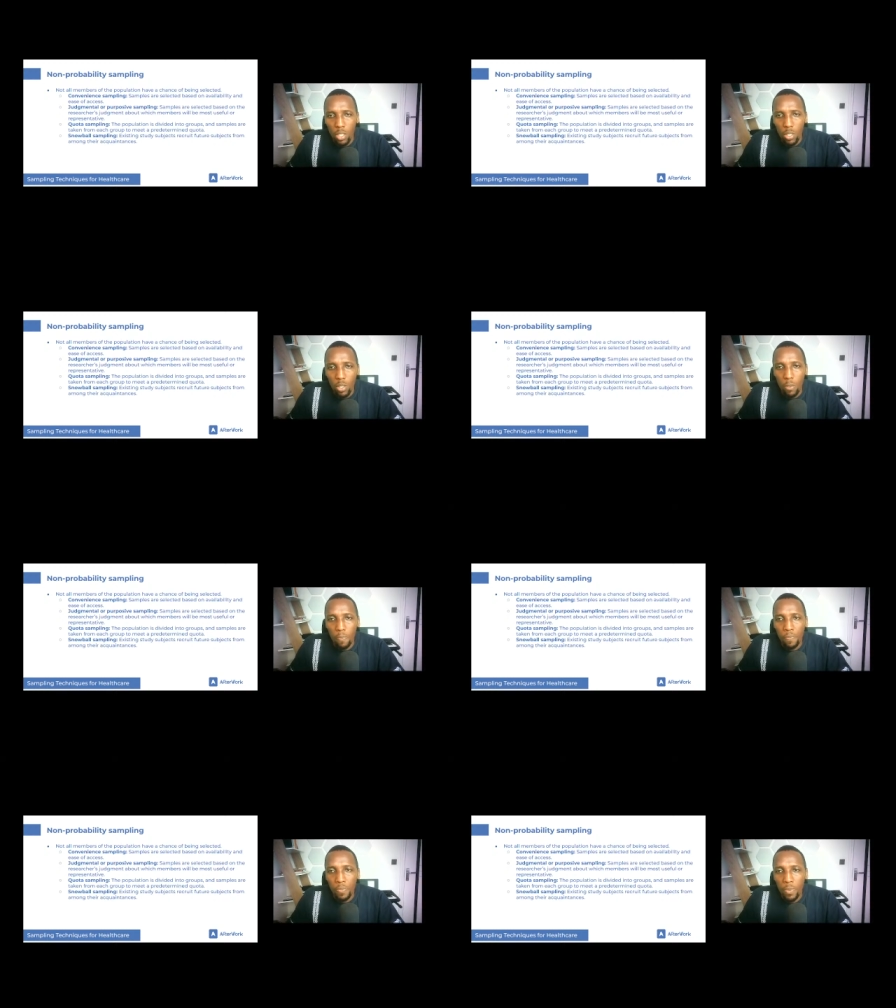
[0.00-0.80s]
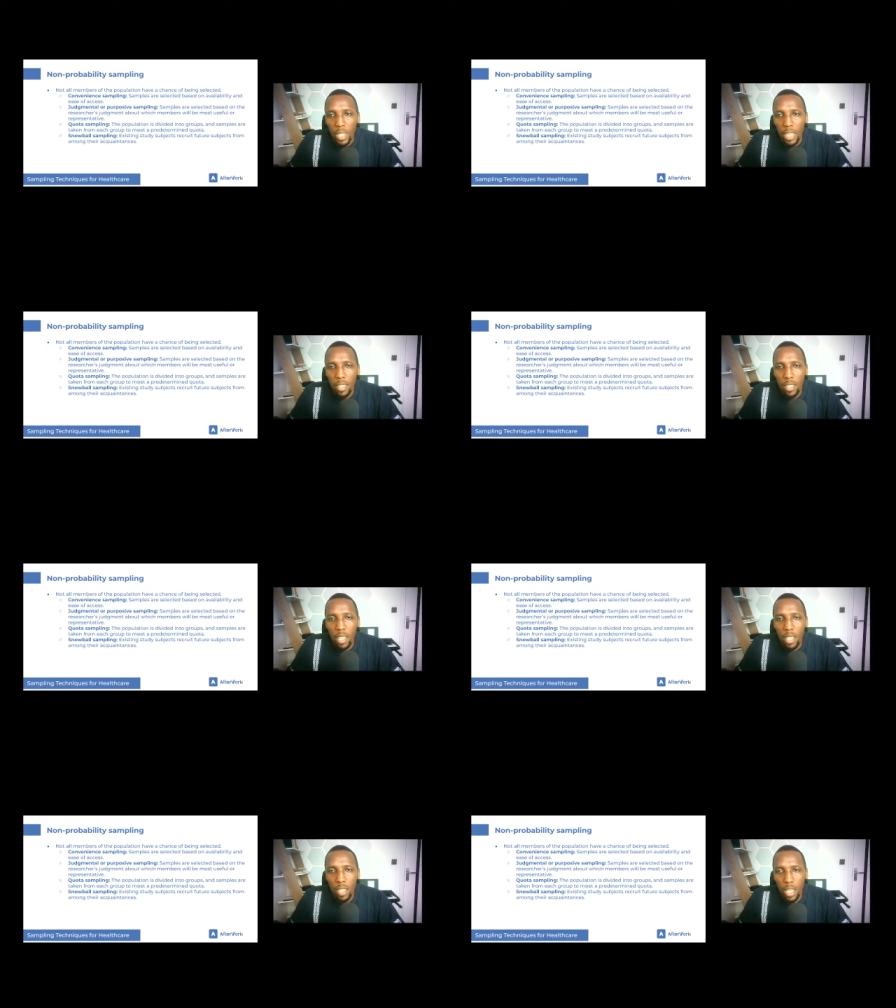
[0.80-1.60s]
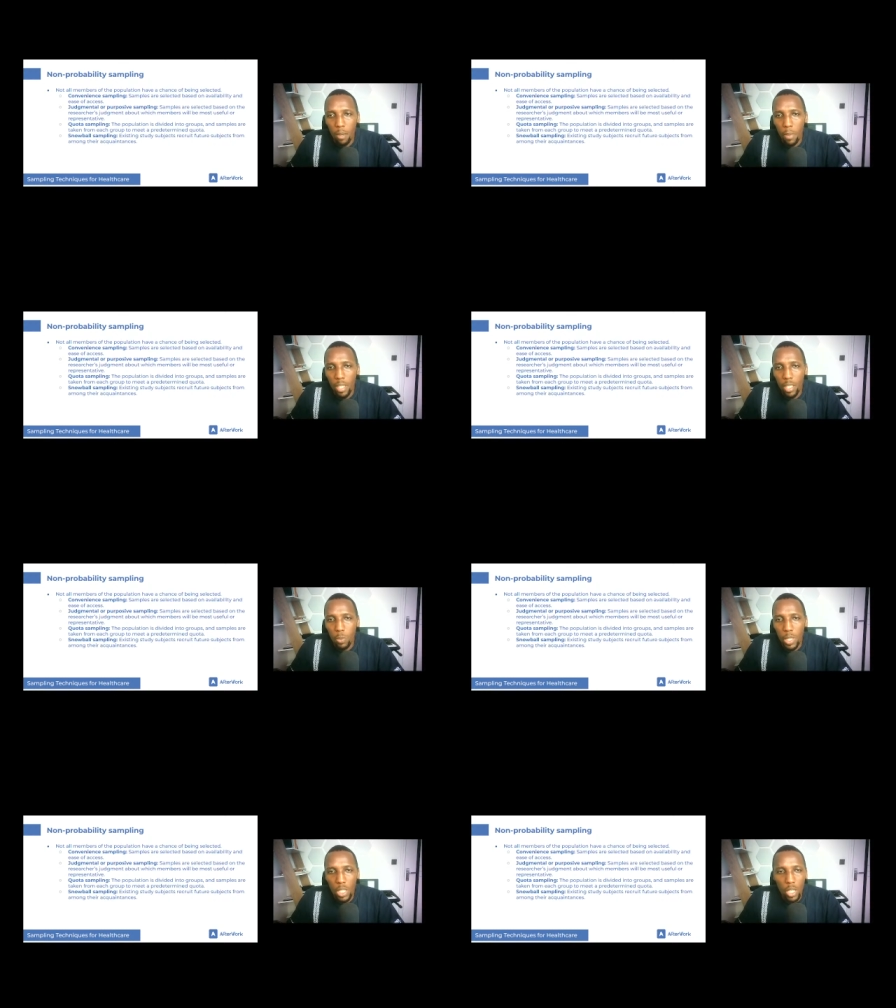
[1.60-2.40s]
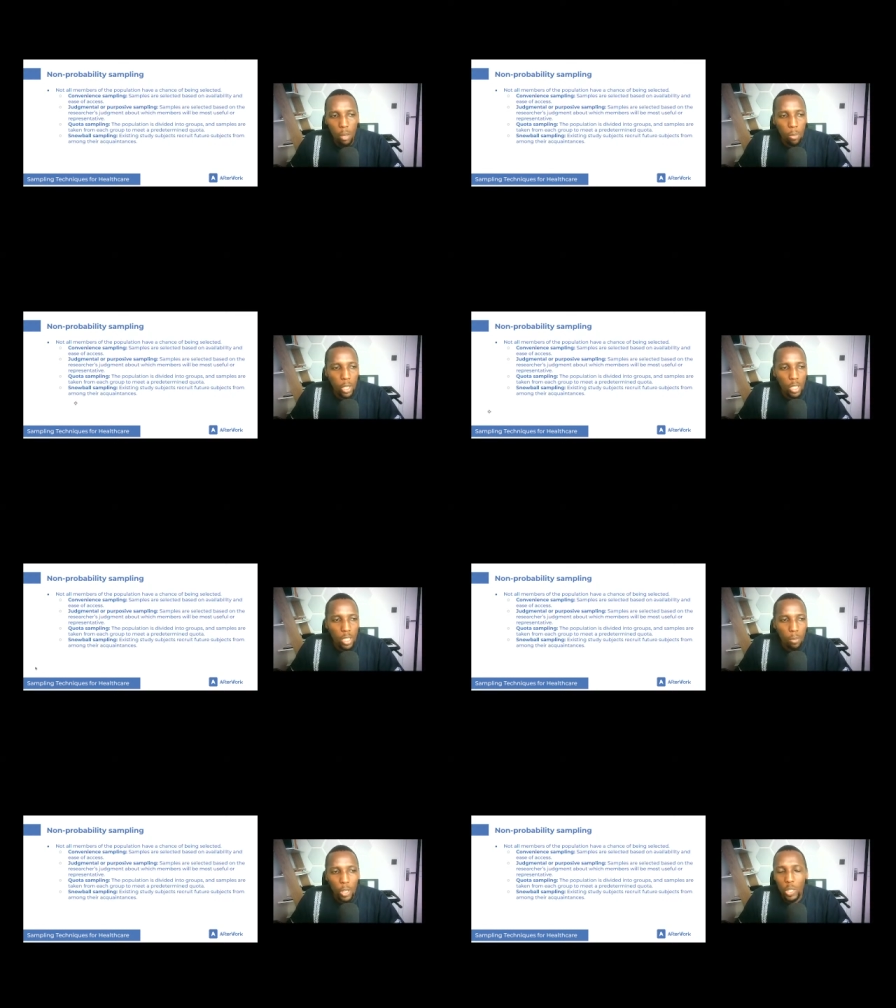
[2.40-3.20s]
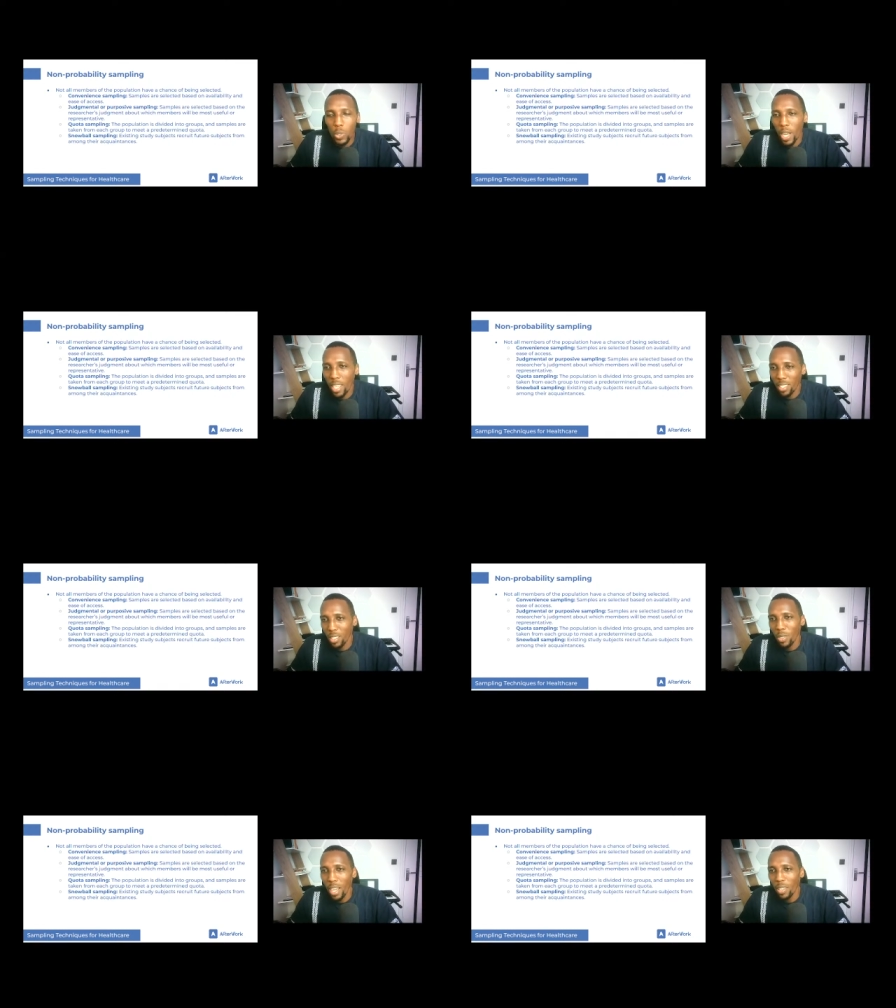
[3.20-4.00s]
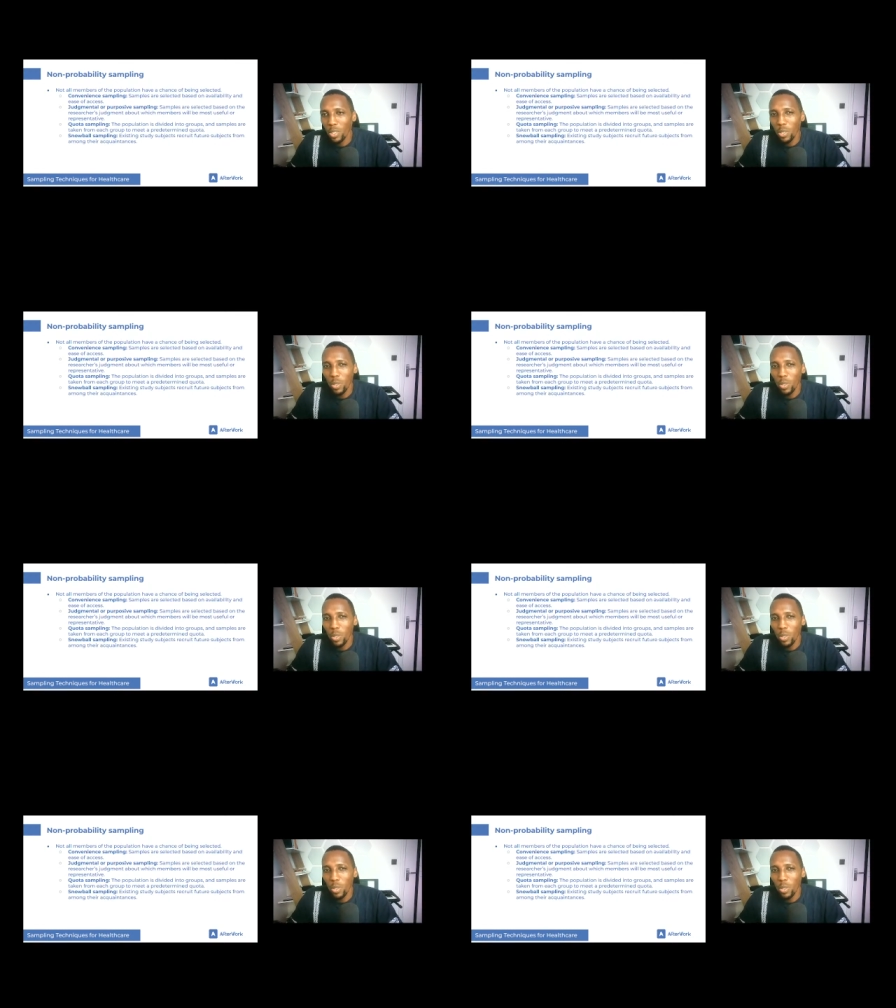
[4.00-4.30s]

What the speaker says: So I think at this particular point, I'm going to ask you now